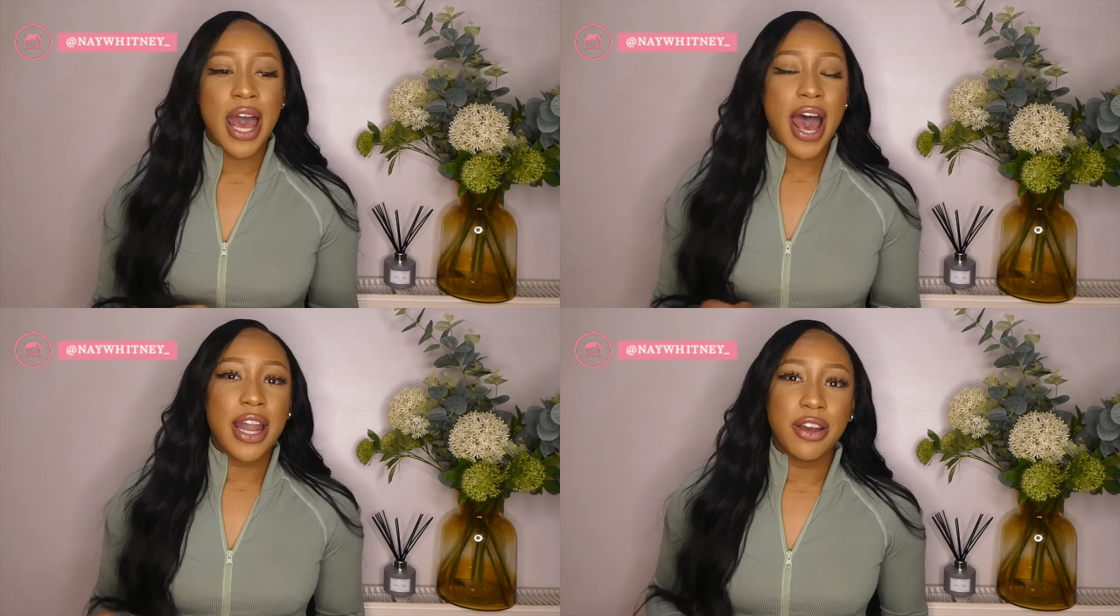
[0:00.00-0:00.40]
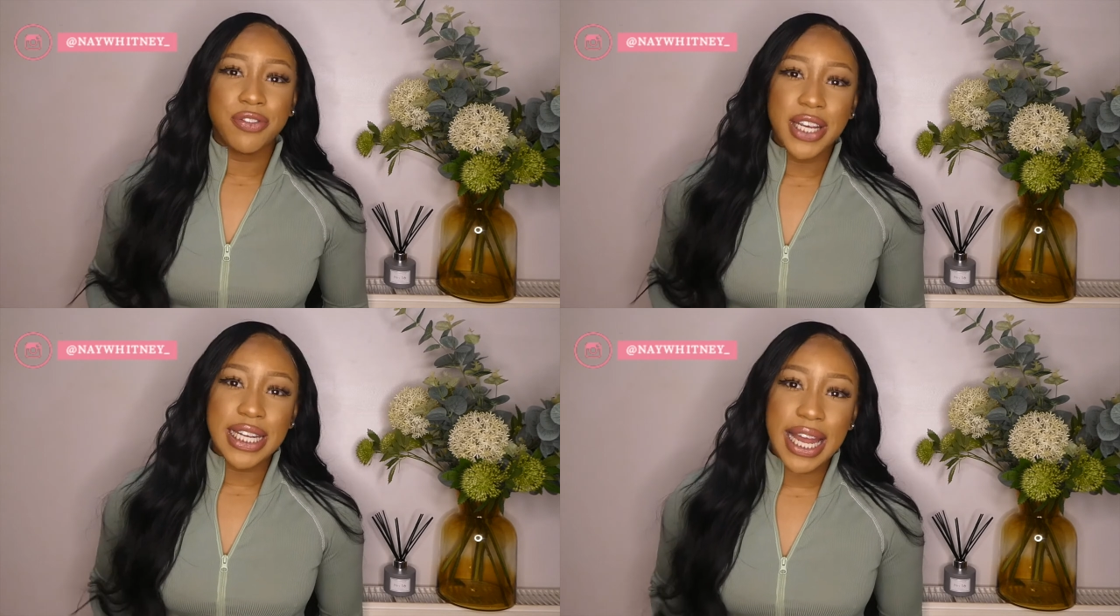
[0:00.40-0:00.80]
and like
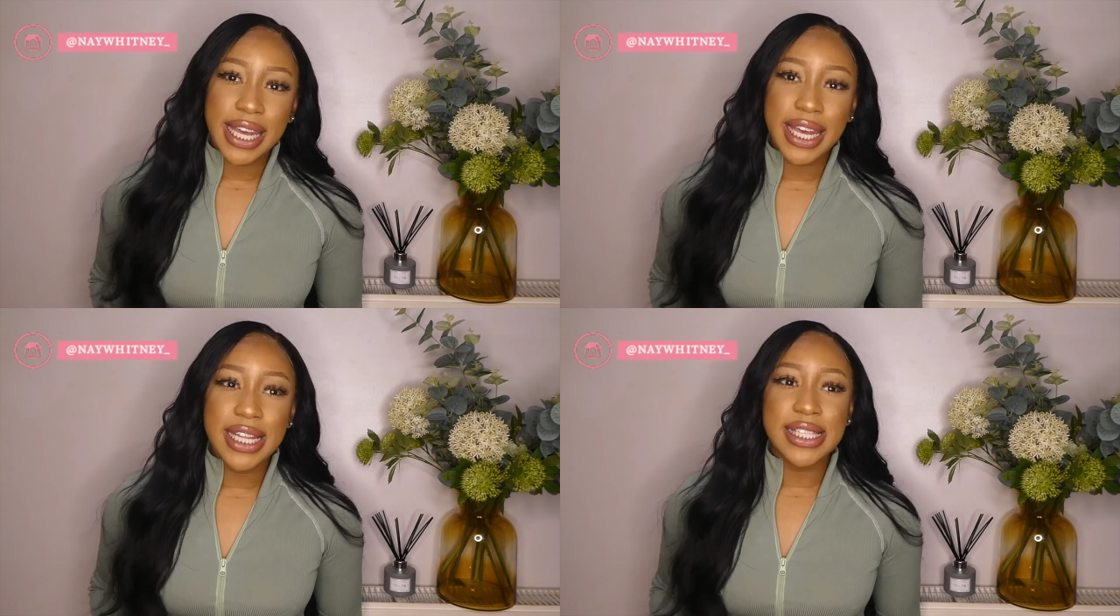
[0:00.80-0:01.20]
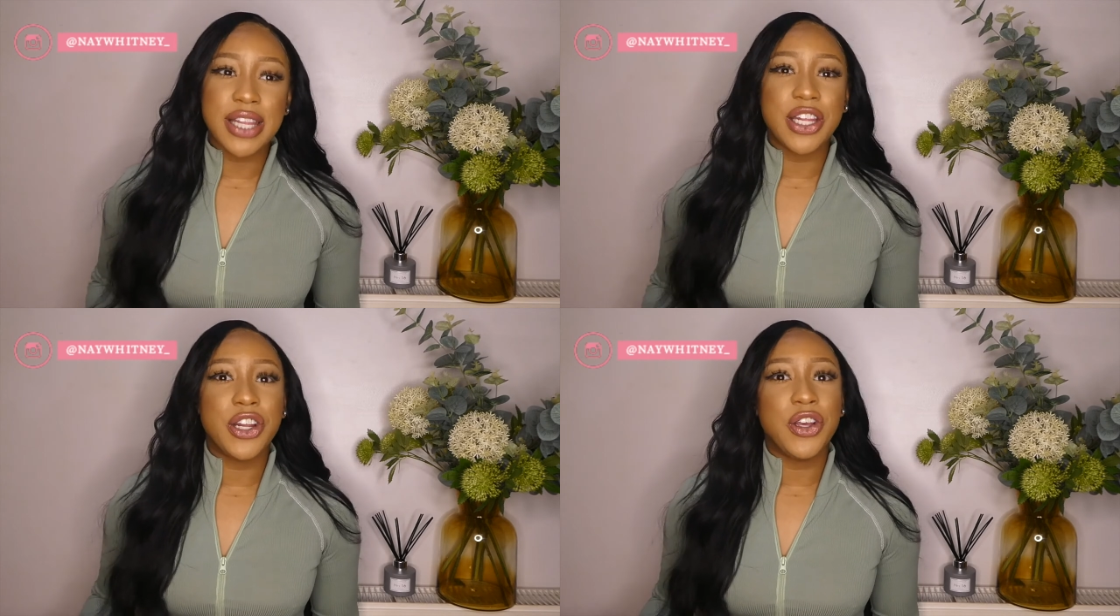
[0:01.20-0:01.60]
fitted leggings, and
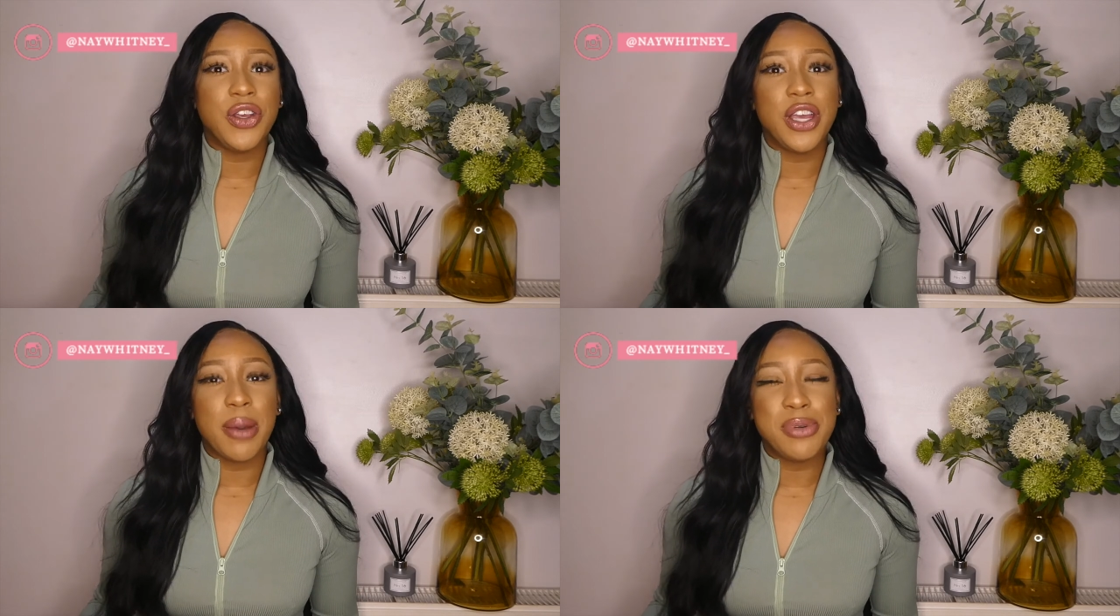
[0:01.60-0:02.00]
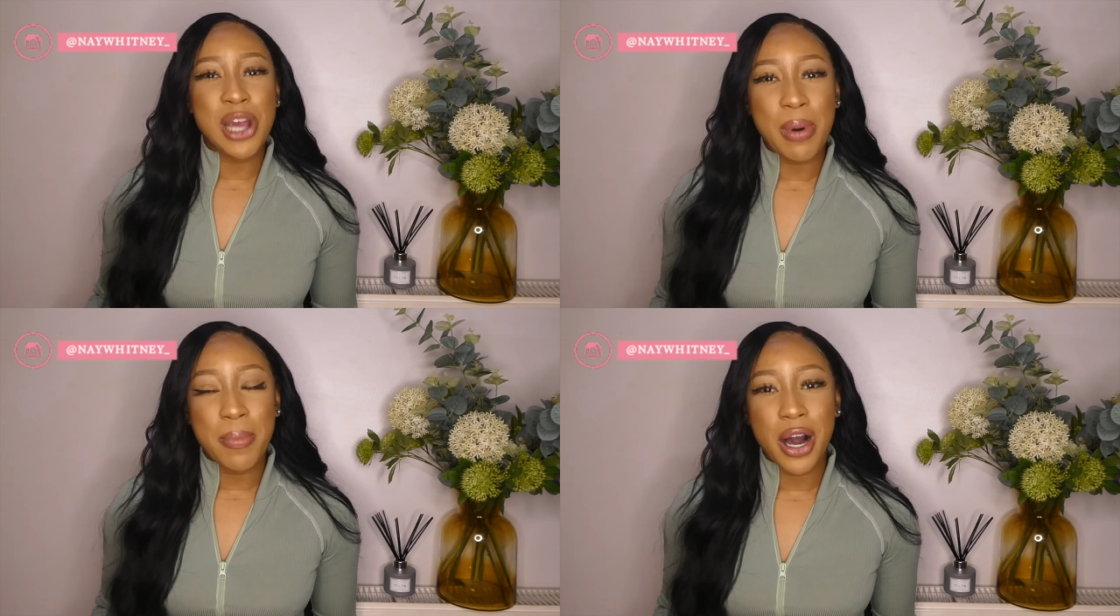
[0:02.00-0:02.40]
then I know you can get
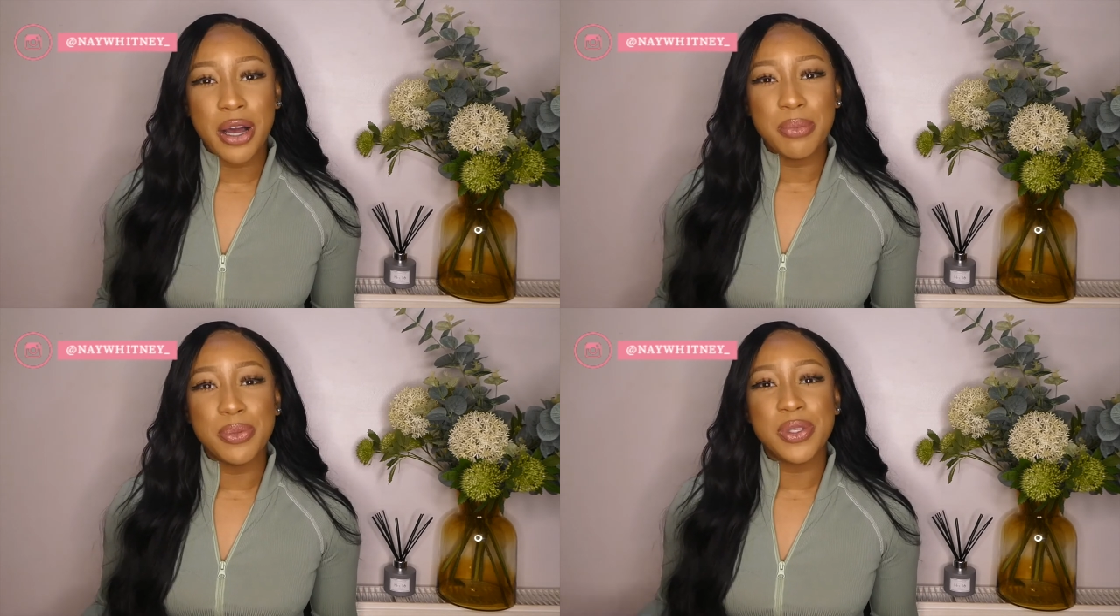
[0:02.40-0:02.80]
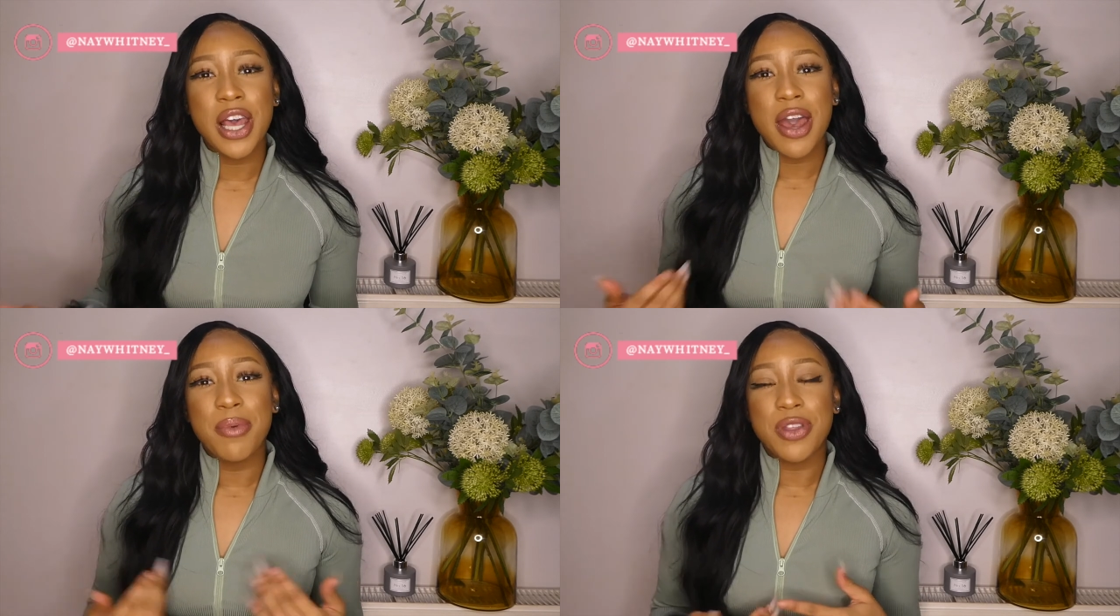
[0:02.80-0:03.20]
pajama bottoms
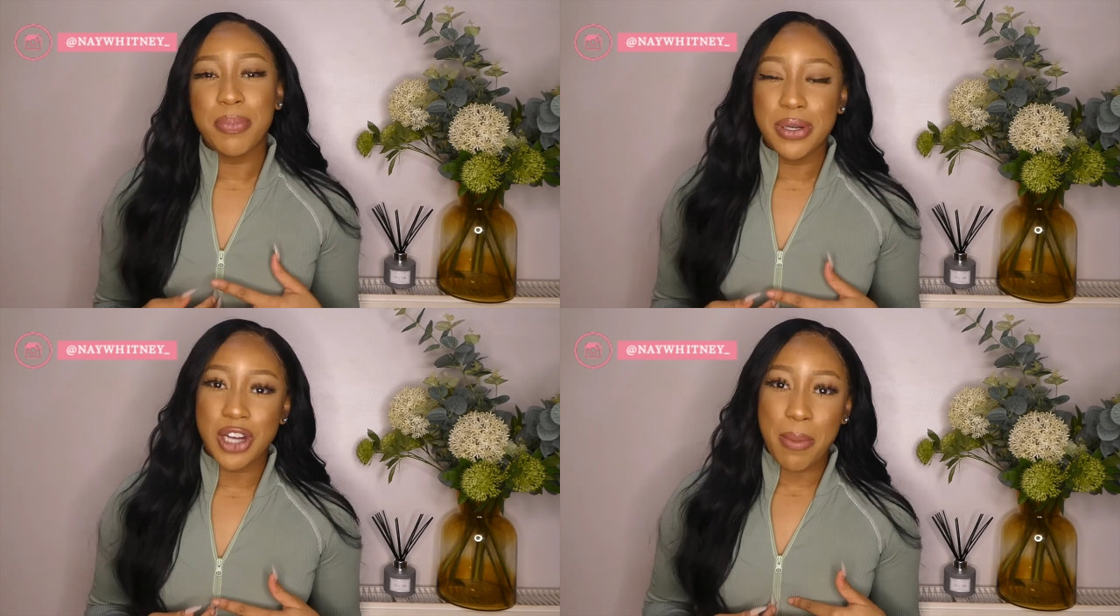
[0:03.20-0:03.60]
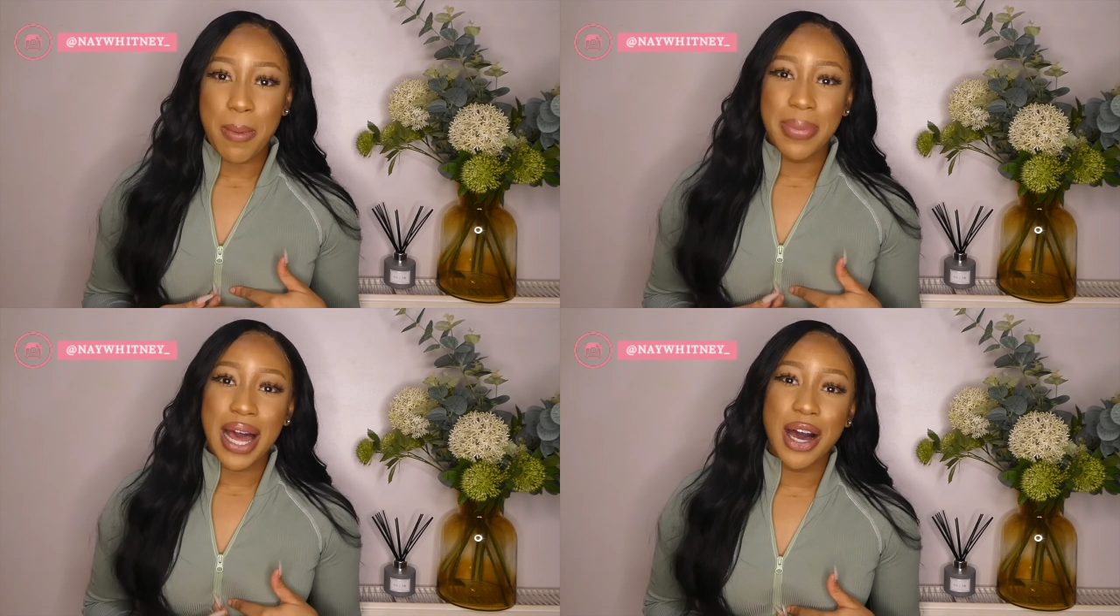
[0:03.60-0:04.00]
with the pajama
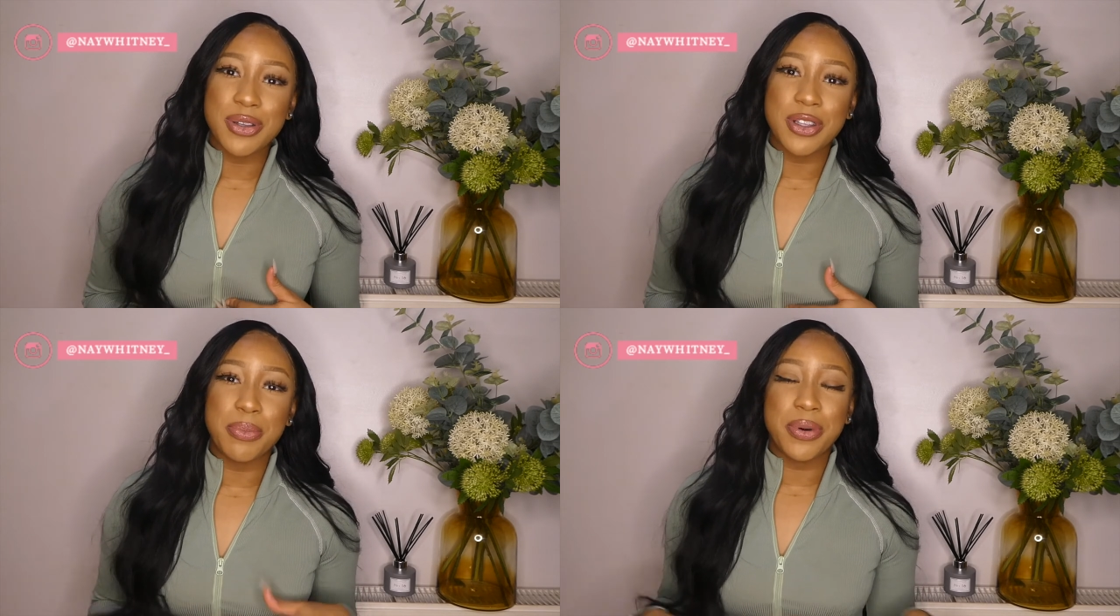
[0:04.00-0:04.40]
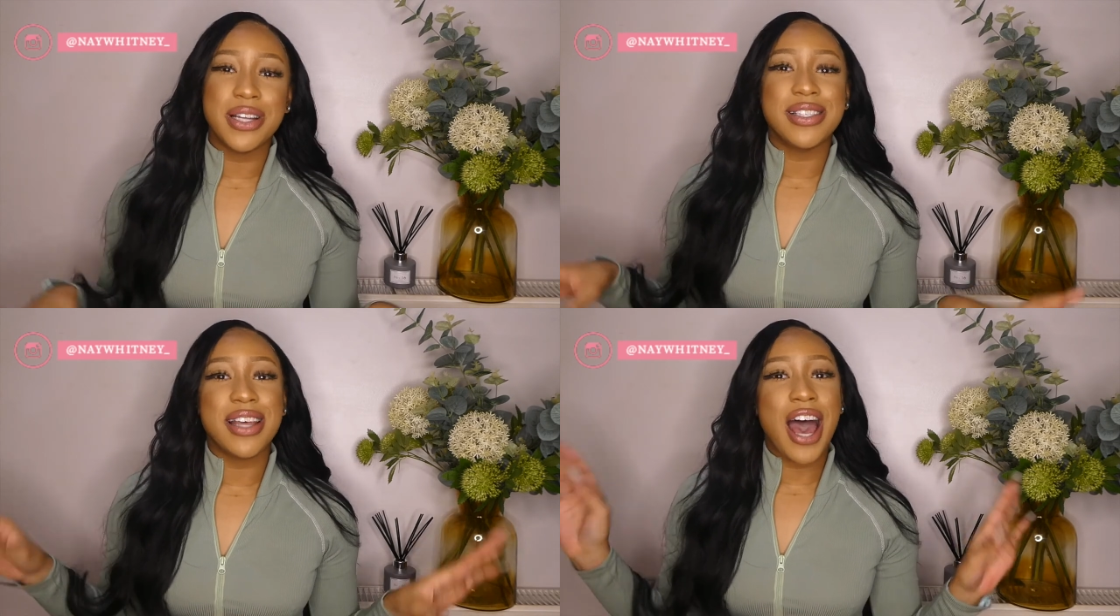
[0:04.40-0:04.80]
blouse and the
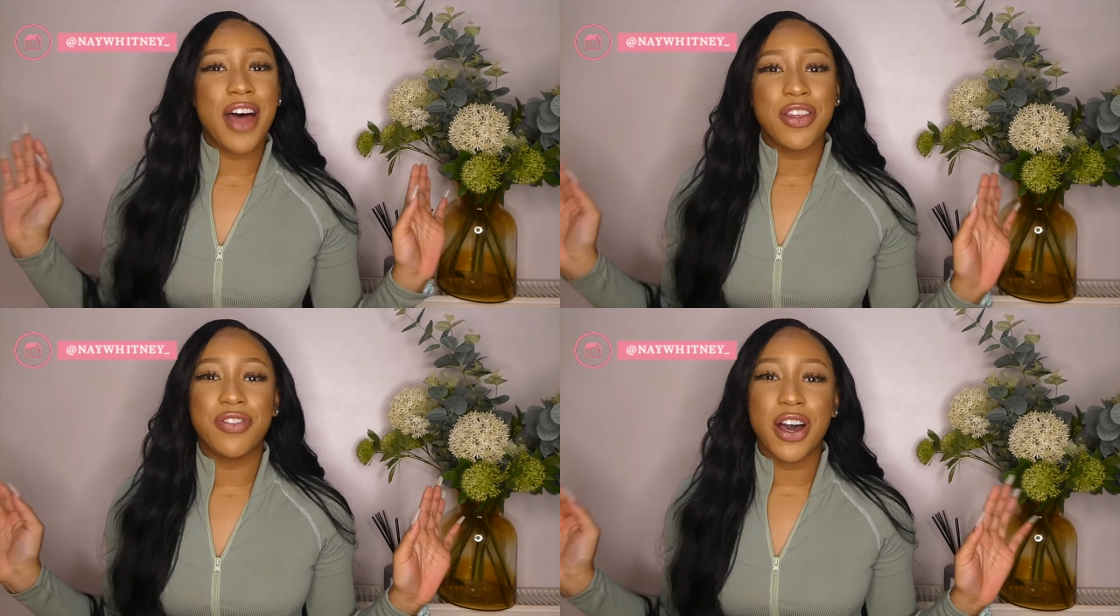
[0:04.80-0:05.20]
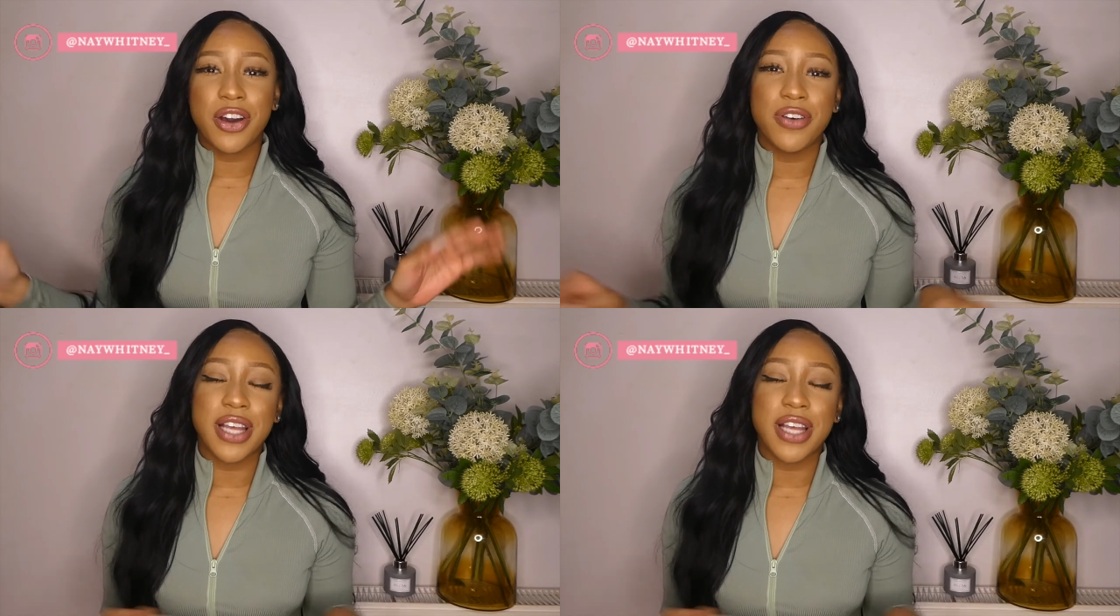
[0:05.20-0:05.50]
buttons and the fur cuffs.